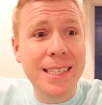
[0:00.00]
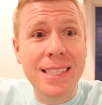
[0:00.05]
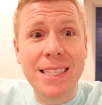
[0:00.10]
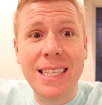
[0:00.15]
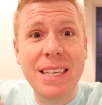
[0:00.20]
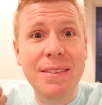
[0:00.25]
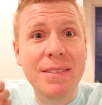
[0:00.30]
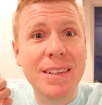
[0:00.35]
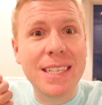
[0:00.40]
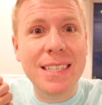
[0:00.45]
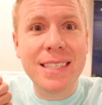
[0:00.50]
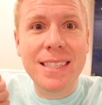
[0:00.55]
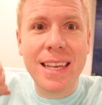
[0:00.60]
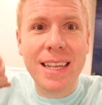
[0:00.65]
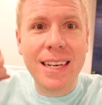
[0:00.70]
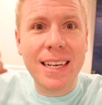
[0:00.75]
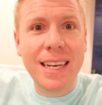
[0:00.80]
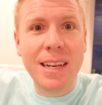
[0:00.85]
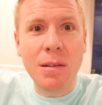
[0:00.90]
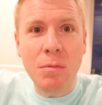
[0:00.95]
Steven
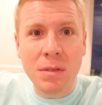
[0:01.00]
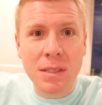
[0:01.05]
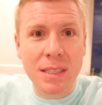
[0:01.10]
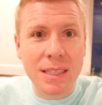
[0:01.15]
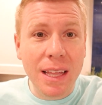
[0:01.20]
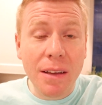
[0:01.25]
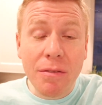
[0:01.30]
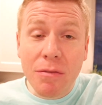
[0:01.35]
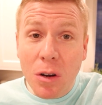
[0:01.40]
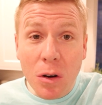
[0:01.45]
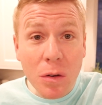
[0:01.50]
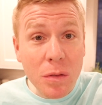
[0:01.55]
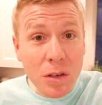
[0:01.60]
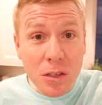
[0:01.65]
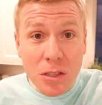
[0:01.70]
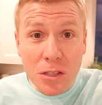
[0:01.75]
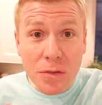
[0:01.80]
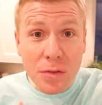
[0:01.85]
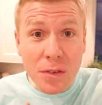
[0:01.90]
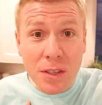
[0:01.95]
decided he wants
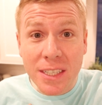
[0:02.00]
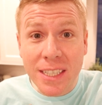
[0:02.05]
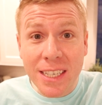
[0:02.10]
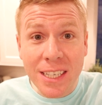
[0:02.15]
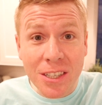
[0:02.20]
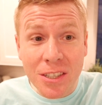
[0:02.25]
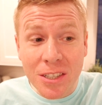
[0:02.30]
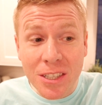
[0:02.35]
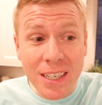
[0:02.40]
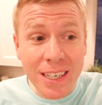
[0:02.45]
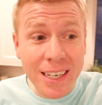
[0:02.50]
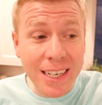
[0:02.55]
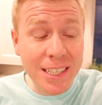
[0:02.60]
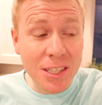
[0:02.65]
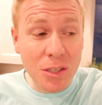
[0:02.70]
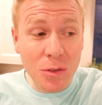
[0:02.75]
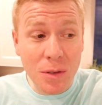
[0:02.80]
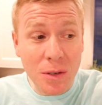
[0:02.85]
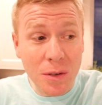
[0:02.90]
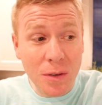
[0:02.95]
leftovers for dinner
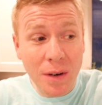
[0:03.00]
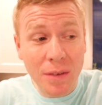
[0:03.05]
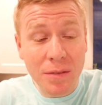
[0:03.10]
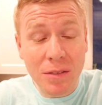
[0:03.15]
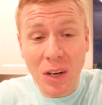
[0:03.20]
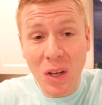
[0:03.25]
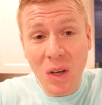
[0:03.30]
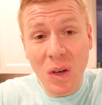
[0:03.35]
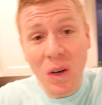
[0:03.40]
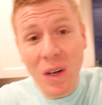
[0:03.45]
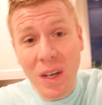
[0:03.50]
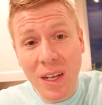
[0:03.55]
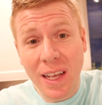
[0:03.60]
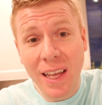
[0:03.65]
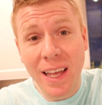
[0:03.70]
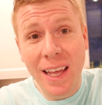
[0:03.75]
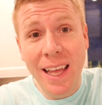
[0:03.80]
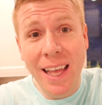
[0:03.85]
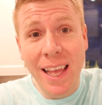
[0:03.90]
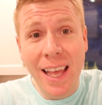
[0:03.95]
tonight so I don't have to
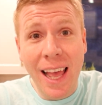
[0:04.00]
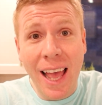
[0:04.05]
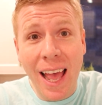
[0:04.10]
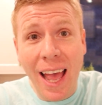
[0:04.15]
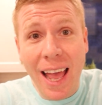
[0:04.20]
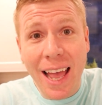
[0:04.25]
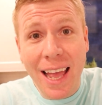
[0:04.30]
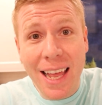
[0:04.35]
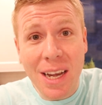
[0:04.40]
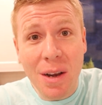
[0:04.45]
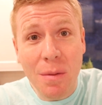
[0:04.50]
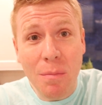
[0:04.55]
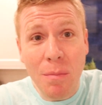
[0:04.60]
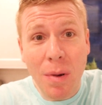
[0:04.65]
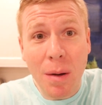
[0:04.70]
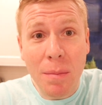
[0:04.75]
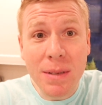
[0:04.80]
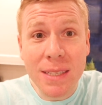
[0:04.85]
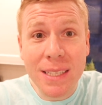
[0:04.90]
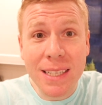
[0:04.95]
cook. And
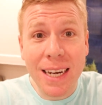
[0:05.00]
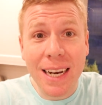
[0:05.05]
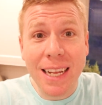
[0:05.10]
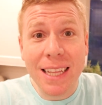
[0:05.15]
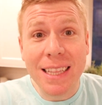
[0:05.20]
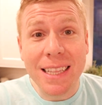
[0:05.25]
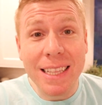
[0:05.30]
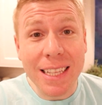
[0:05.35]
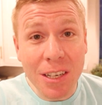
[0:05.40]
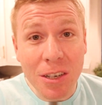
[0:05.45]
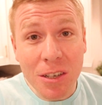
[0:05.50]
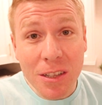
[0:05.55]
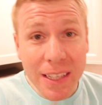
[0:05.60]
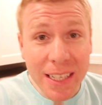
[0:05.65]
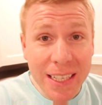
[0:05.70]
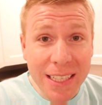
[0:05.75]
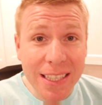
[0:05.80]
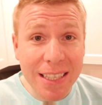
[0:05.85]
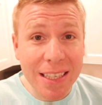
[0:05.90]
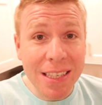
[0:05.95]
Bubba's and I
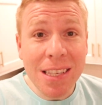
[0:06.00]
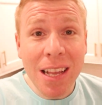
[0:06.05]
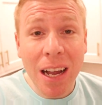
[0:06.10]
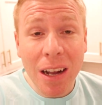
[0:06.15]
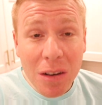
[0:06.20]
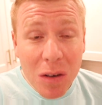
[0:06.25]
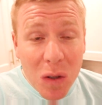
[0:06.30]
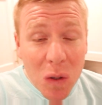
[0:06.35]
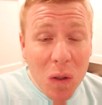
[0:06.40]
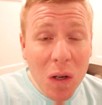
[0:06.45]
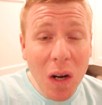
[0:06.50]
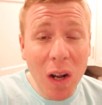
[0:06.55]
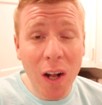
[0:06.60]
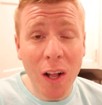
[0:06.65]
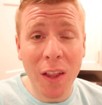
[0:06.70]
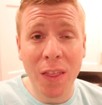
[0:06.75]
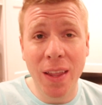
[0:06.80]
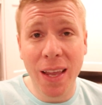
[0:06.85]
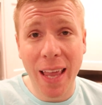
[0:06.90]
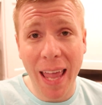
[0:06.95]
literally snuggled
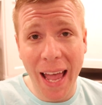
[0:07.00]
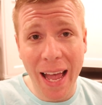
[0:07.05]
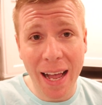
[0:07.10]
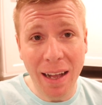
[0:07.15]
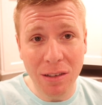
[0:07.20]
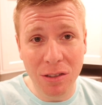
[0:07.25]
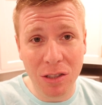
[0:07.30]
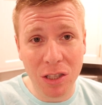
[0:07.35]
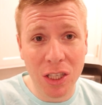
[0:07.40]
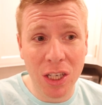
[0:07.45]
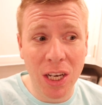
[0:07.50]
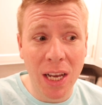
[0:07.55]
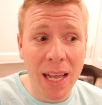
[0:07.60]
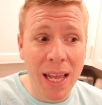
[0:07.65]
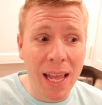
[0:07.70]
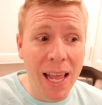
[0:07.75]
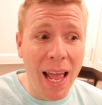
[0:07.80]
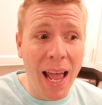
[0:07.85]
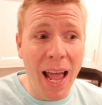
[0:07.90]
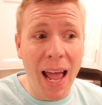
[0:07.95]
on the couch
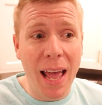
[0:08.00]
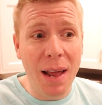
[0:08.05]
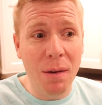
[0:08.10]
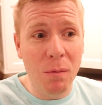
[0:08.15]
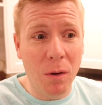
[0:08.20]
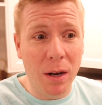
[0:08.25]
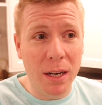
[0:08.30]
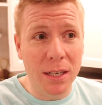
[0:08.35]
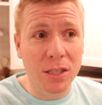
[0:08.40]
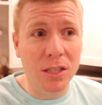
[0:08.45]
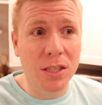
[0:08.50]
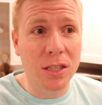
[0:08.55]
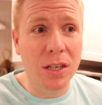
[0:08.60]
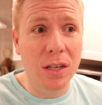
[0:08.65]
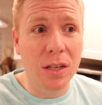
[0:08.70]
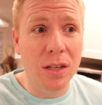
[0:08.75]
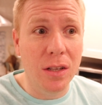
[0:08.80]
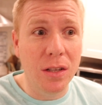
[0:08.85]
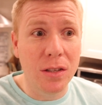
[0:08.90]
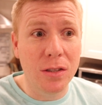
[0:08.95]
and
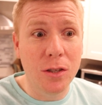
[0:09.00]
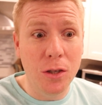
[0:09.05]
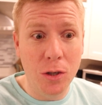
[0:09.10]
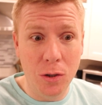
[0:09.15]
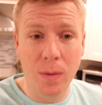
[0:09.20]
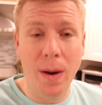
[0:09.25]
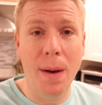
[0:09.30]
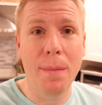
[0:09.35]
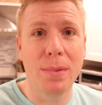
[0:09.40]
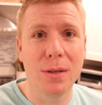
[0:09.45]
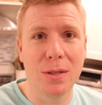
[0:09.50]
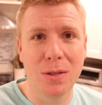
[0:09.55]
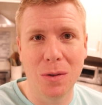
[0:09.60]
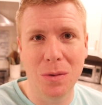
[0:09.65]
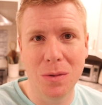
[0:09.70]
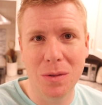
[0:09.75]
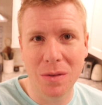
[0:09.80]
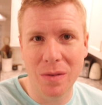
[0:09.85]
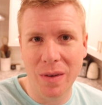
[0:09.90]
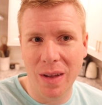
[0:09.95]
watched 2
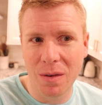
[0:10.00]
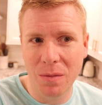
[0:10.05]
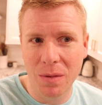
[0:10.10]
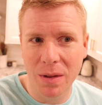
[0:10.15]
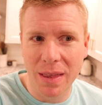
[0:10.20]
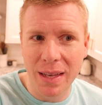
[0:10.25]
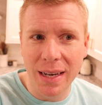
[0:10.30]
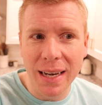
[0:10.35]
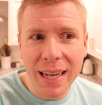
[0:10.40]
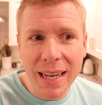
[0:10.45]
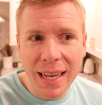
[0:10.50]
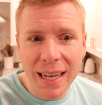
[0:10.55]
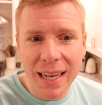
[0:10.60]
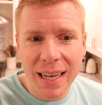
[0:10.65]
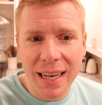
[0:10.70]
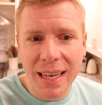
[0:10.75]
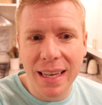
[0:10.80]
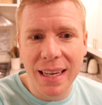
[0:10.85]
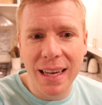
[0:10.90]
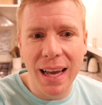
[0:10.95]
episodes of Anne with an
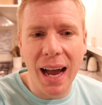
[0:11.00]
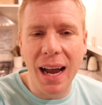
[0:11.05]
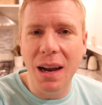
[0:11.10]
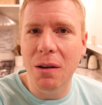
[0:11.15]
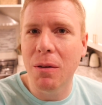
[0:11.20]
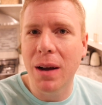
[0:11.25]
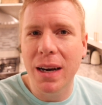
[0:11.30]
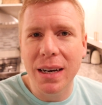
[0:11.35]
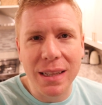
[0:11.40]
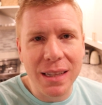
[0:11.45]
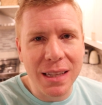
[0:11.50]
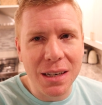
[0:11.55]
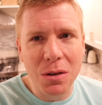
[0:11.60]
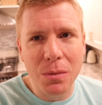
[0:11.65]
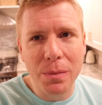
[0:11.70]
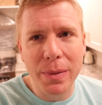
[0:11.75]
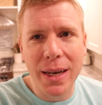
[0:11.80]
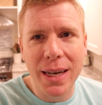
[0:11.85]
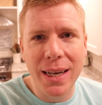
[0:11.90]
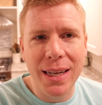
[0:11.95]
E. I read a
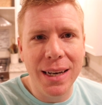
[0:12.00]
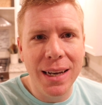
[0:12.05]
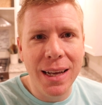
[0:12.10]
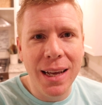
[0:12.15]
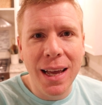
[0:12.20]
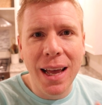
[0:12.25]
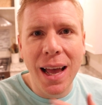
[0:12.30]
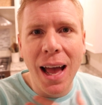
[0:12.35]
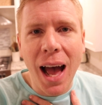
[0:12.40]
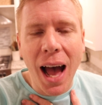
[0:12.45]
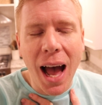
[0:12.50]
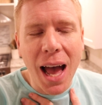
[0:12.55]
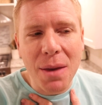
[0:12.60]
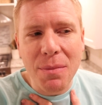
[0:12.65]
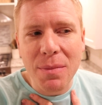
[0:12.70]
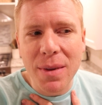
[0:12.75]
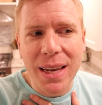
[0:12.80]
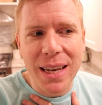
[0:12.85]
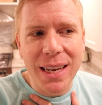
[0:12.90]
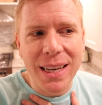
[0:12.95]
little bit.
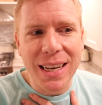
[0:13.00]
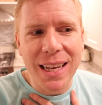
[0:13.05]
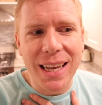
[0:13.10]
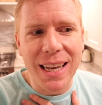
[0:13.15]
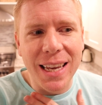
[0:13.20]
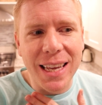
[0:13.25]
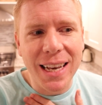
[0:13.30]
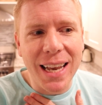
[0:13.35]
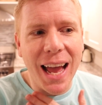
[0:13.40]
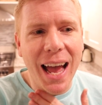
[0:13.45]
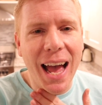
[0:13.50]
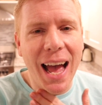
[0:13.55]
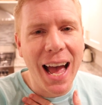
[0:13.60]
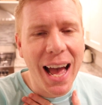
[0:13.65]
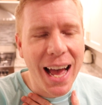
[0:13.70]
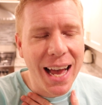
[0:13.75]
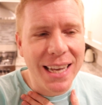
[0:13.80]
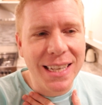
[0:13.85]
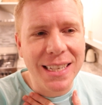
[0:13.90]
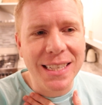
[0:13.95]
I mean, it
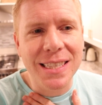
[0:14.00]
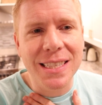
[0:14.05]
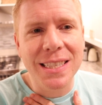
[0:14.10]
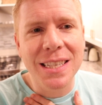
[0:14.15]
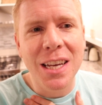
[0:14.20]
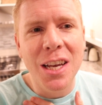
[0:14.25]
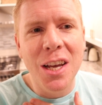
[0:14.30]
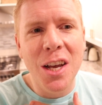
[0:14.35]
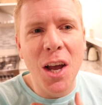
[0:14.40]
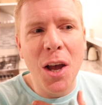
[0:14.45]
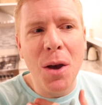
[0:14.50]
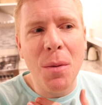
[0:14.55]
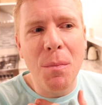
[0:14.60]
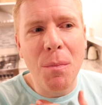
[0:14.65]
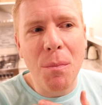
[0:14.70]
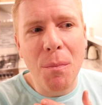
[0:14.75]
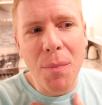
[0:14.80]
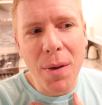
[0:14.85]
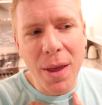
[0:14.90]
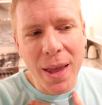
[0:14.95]
has
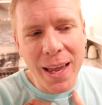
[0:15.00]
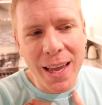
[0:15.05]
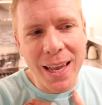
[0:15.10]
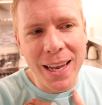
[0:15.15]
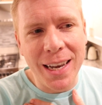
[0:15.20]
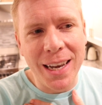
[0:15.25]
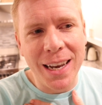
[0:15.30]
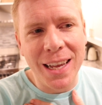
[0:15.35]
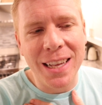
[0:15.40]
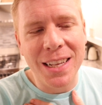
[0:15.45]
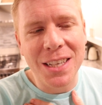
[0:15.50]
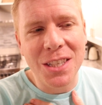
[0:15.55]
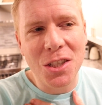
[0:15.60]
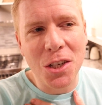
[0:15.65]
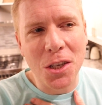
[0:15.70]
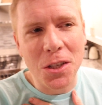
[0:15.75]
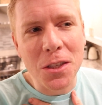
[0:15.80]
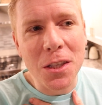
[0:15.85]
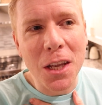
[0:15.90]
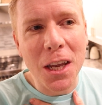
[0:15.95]
been
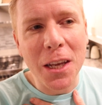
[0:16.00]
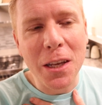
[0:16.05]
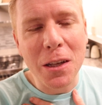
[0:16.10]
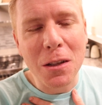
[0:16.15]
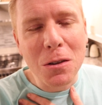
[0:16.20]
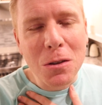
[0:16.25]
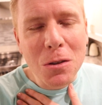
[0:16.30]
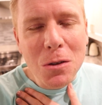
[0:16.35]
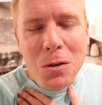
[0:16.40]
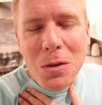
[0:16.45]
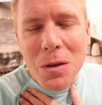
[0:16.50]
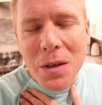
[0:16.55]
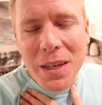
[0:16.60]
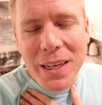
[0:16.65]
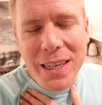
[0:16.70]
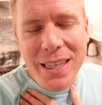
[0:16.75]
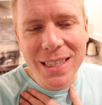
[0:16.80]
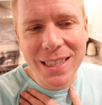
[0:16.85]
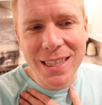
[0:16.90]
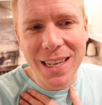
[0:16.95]
just a
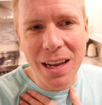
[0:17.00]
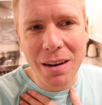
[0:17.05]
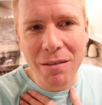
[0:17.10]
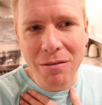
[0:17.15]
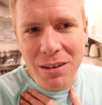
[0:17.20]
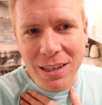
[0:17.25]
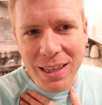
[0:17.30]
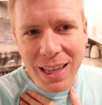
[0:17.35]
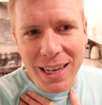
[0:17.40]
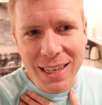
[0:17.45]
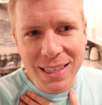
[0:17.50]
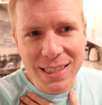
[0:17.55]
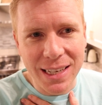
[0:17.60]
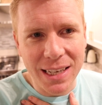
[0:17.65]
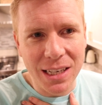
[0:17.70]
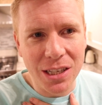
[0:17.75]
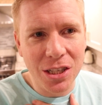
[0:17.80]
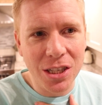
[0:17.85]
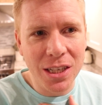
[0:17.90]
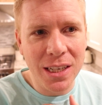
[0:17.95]
glorious day of
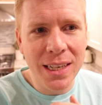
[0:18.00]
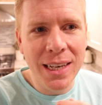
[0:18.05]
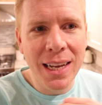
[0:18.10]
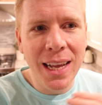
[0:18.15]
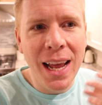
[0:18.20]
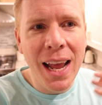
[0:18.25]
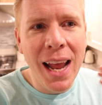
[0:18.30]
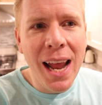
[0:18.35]
relaxation.